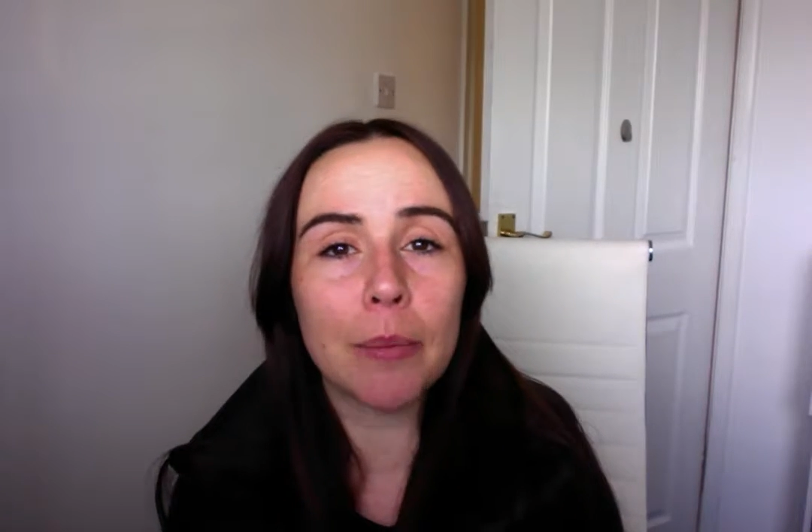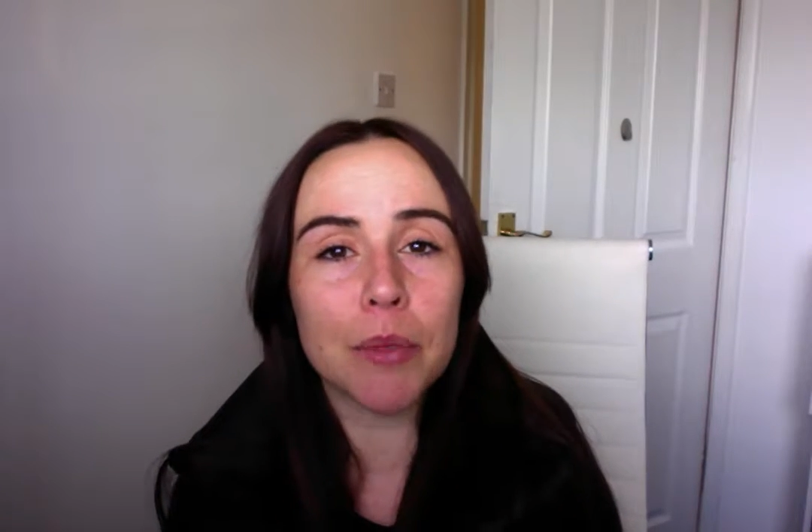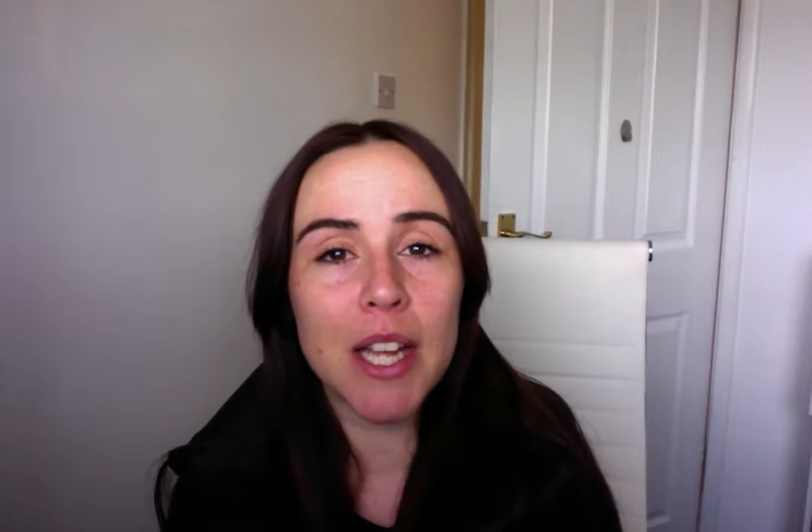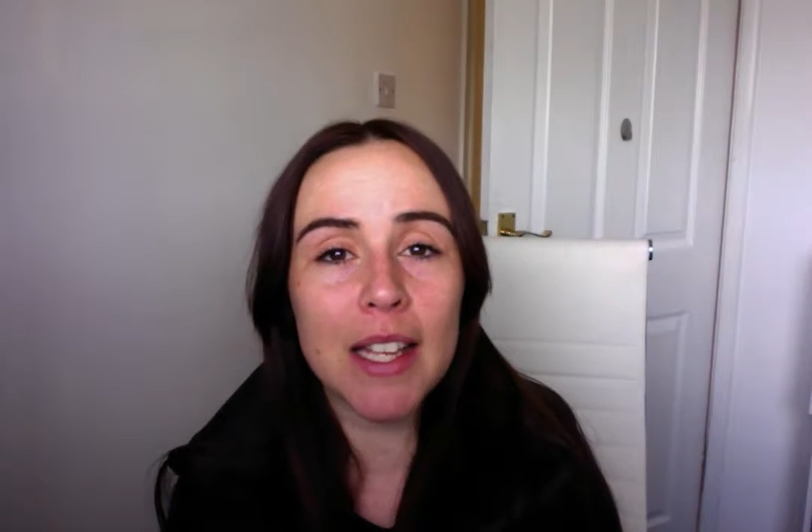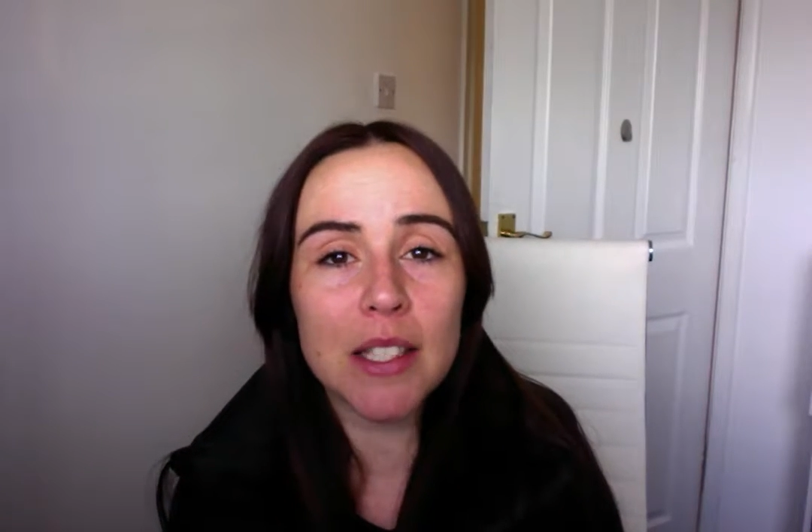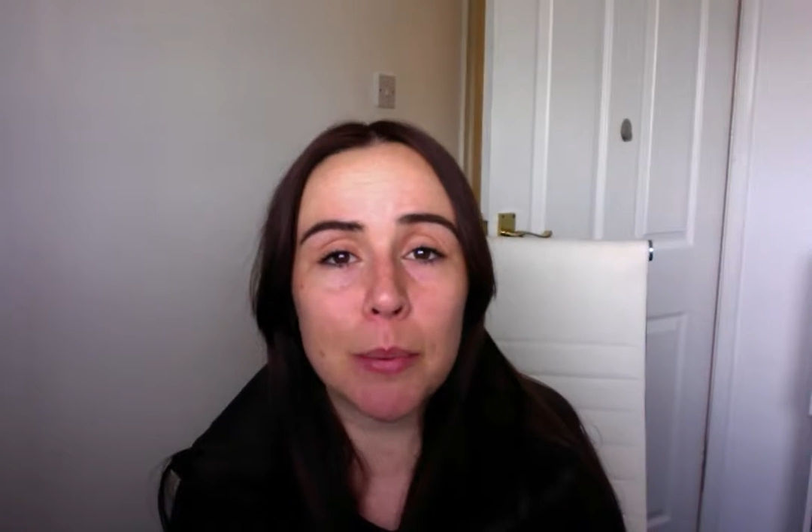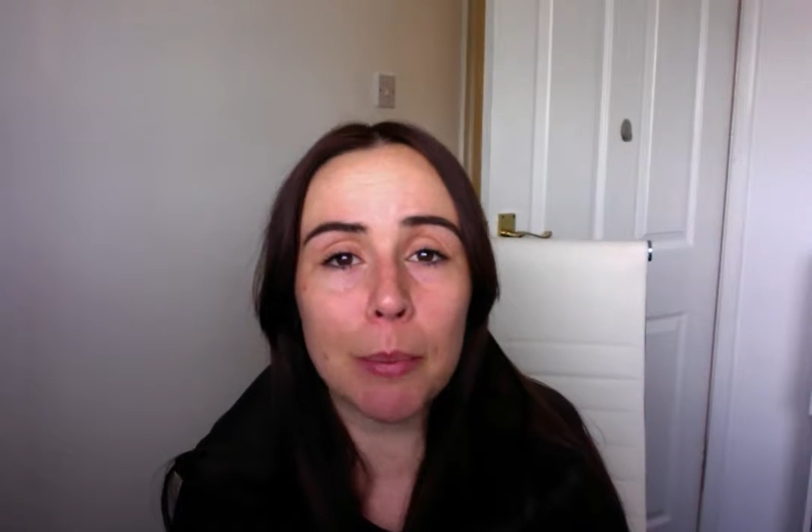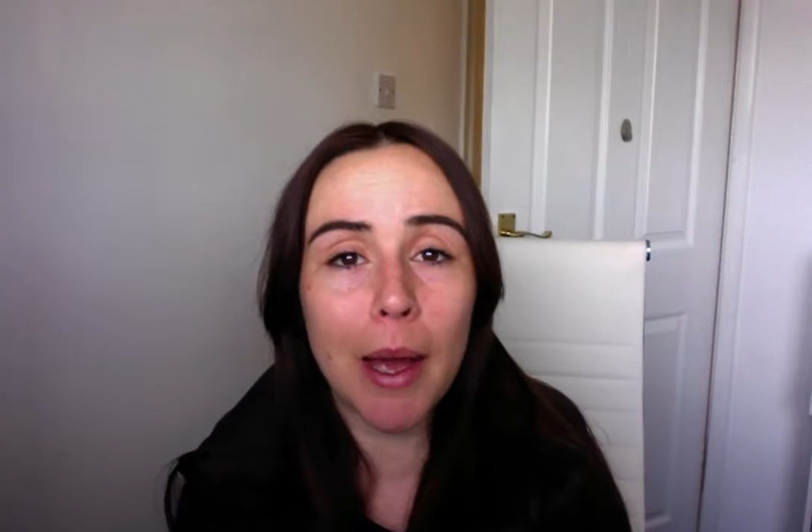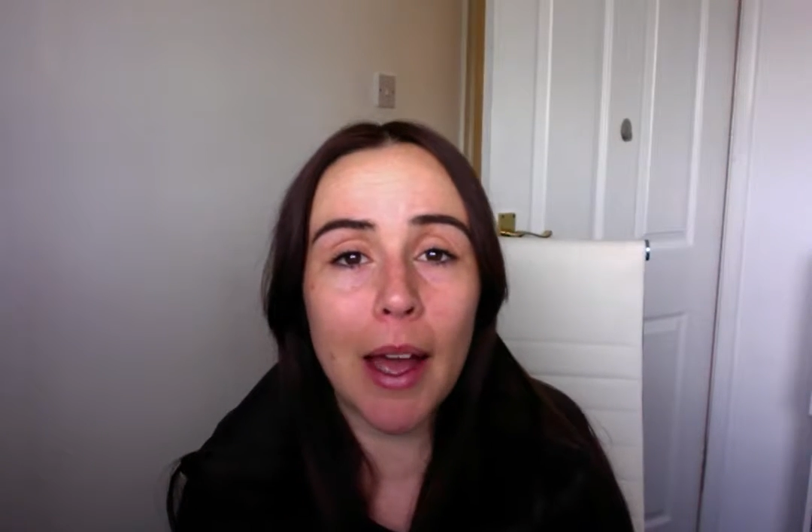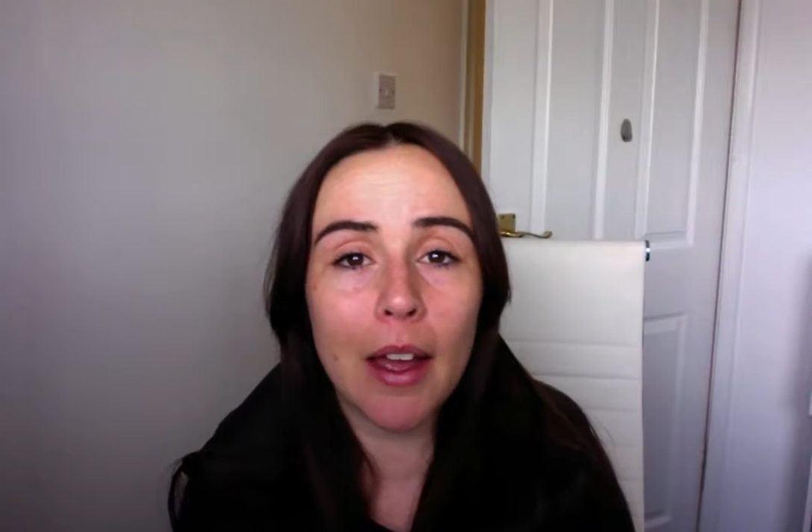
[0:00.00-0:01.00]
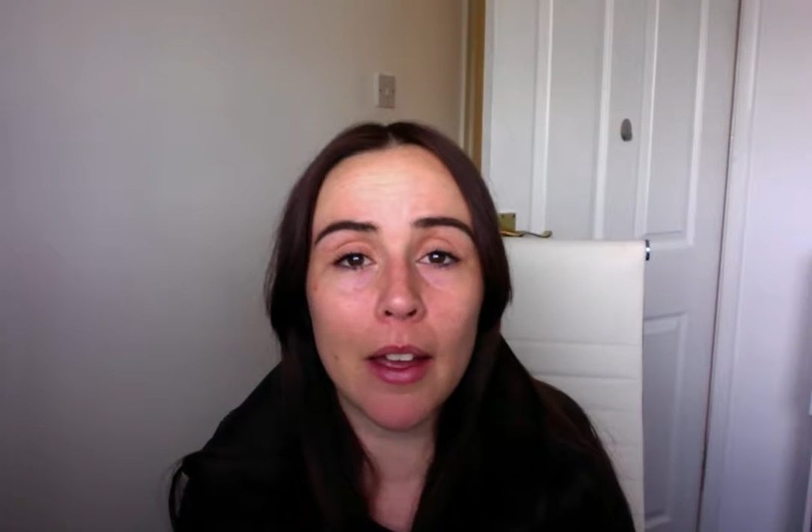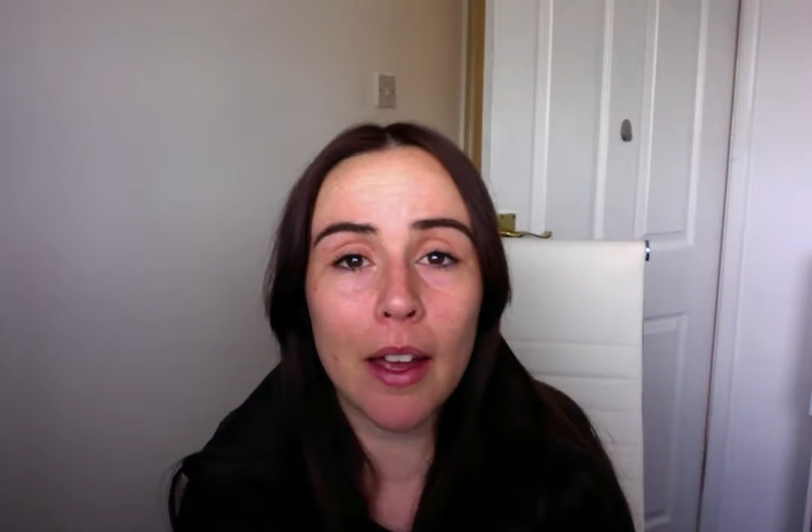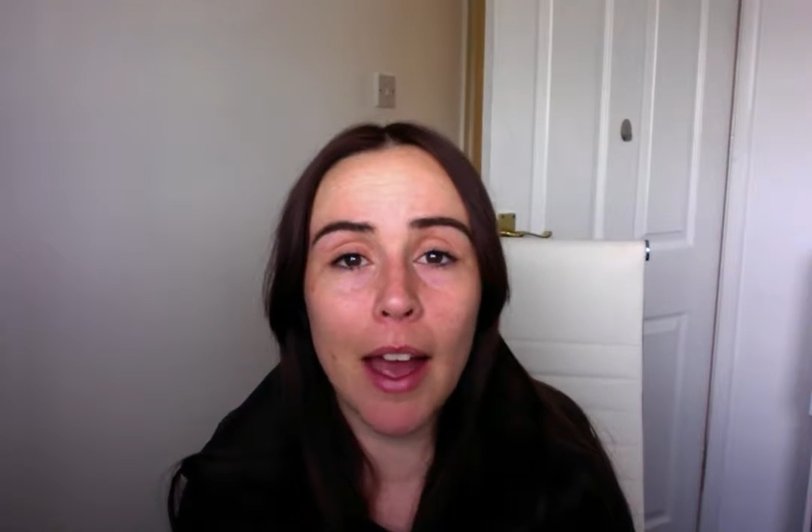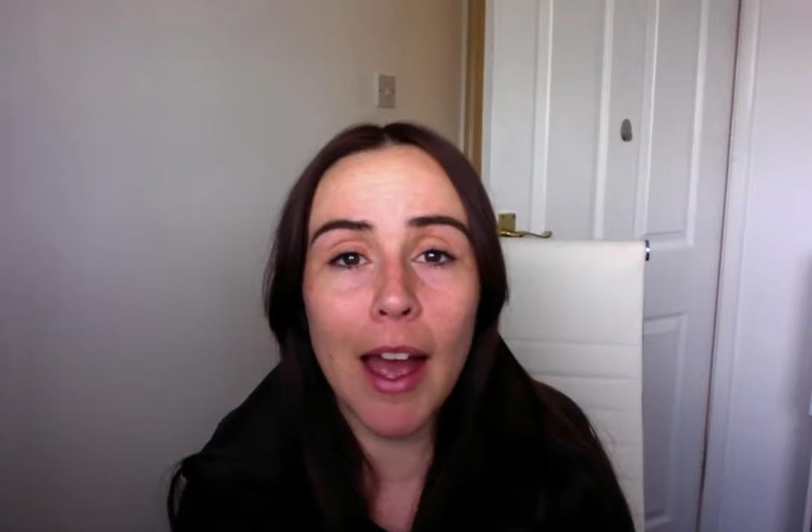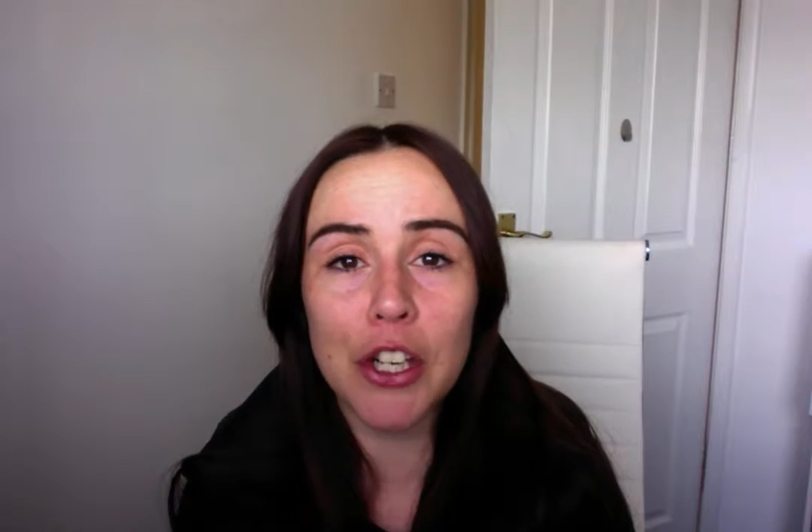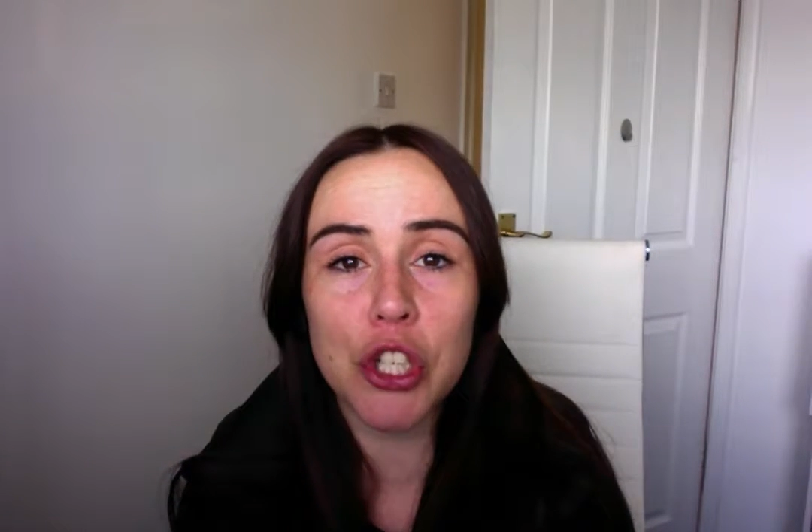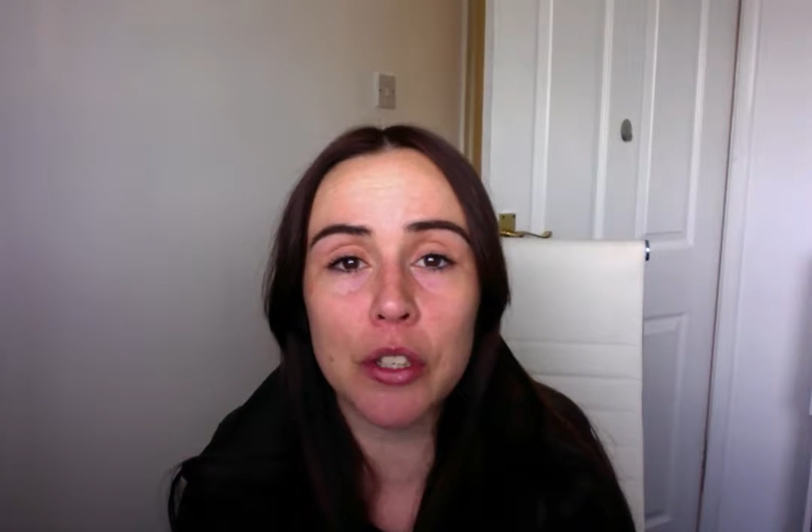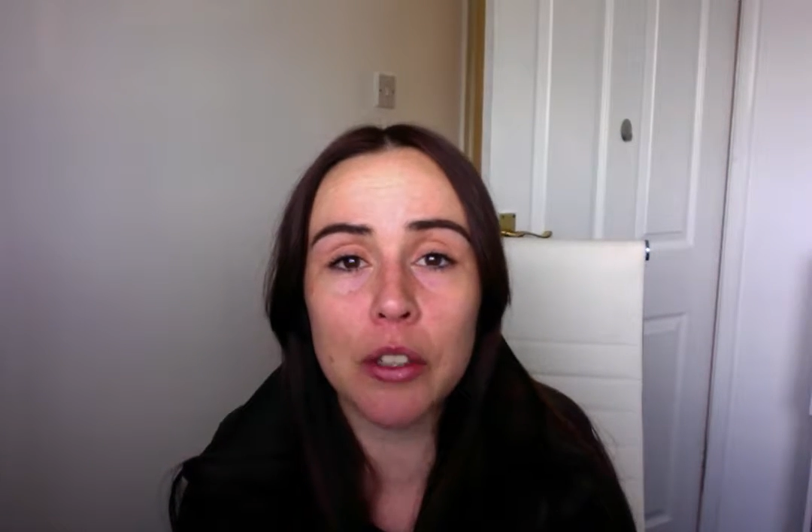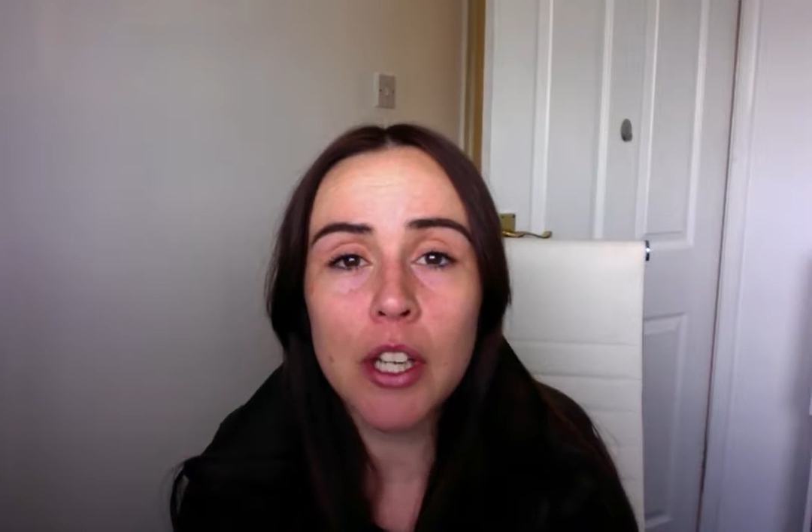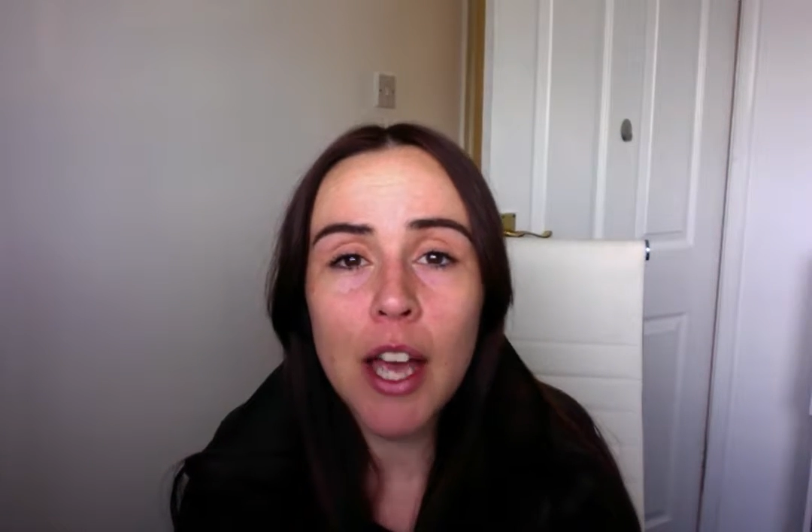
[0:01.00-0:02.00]
take some
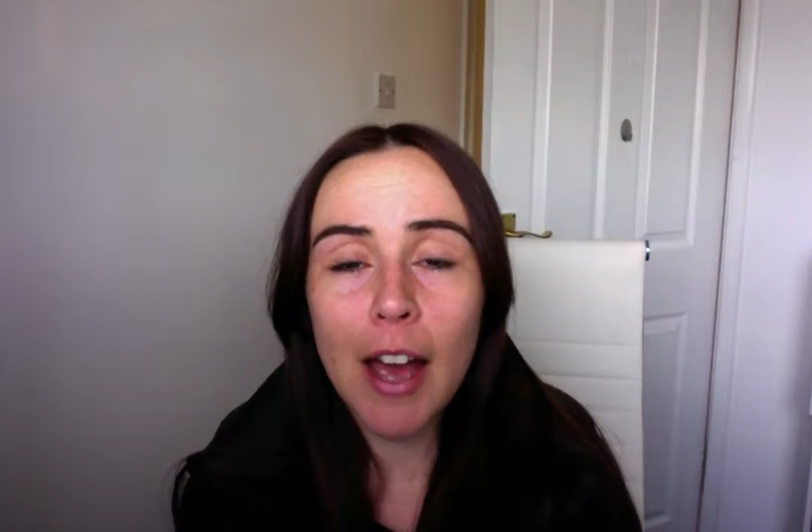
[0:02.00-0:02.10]
action,